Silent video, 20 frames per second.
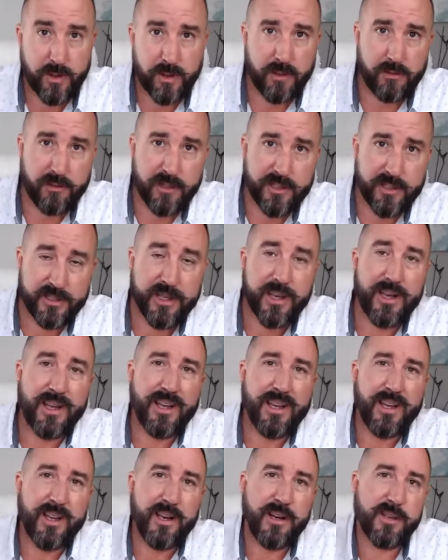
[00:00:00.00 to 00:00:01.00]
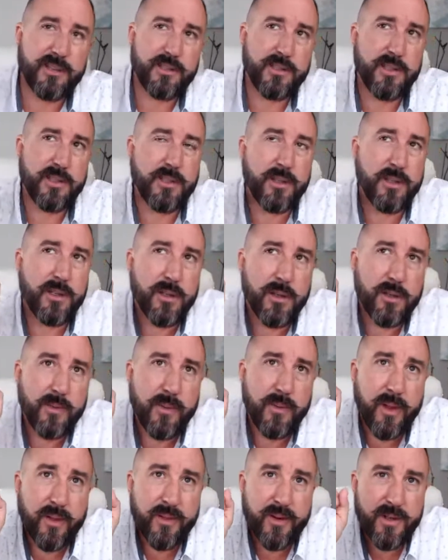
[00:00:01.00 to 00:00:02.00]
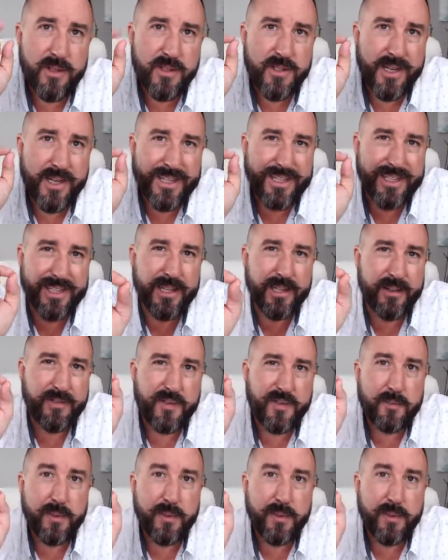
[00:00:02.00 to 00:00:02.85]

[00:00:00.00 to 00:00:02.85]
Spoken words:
All right. Here's the deal. There's a gift